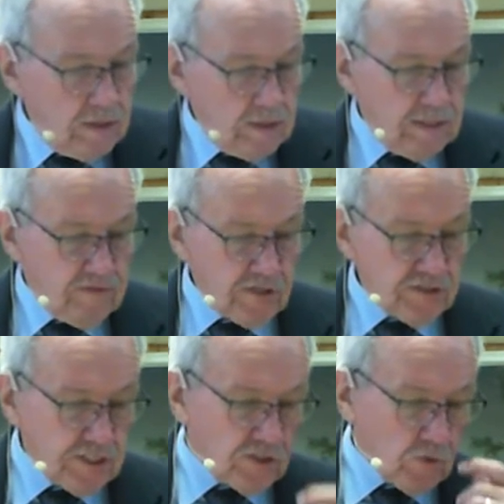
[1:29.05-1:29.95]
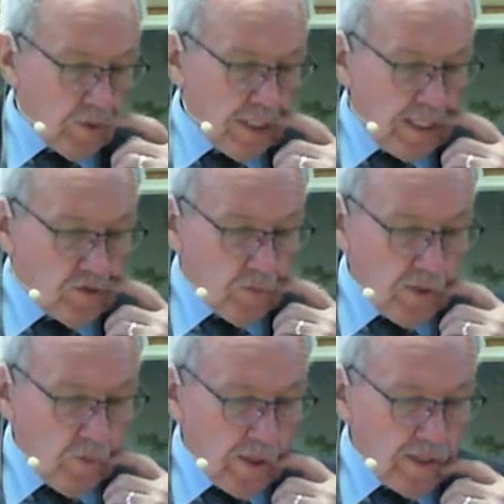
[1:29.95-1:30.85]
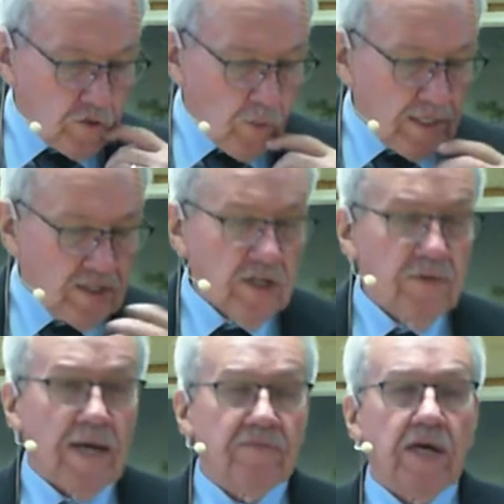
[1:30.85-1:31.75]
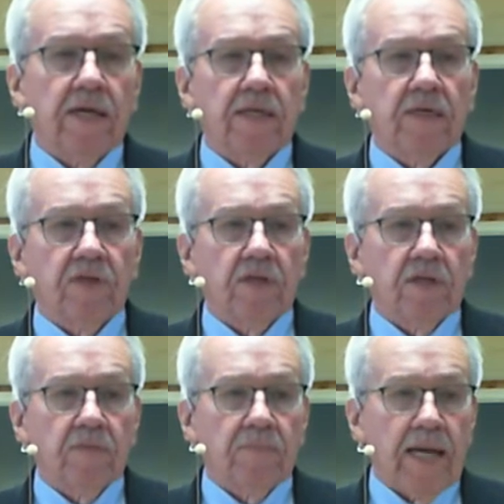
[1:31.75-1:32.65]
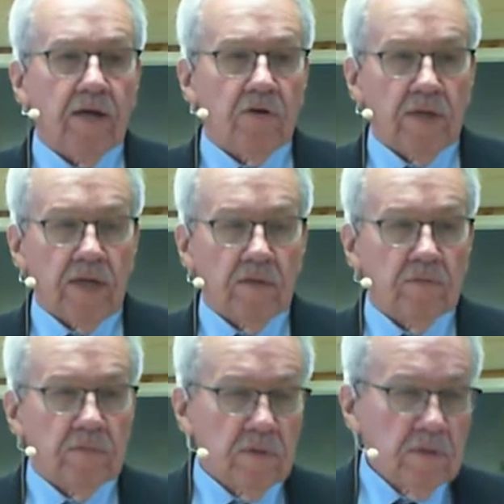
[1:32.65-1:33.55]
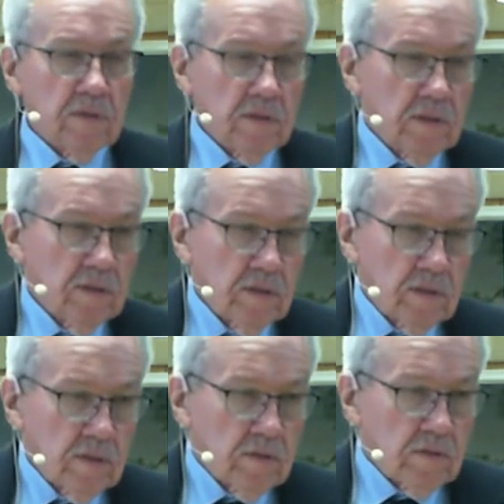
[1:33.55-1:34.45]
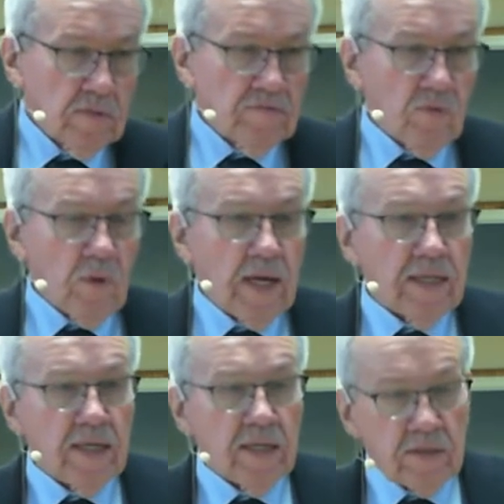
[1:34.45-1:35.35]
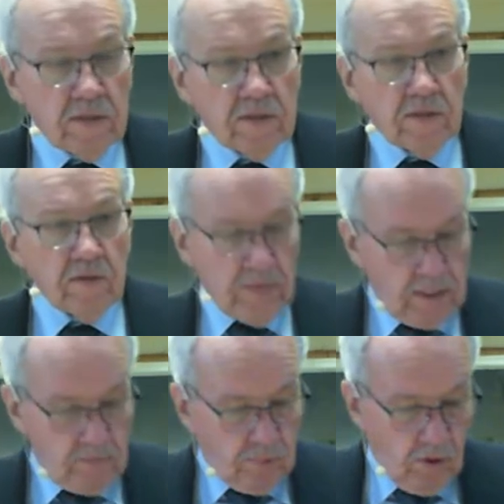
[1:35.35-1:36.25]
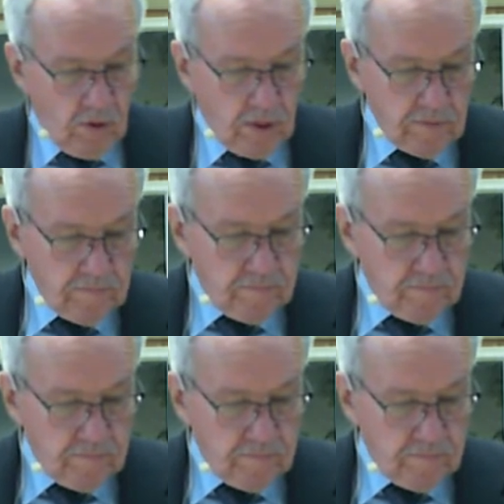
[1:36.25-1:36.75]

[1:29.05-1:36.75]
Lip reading: In verses 20, 21, and 22, and I've got to give a little background before I get to the main part.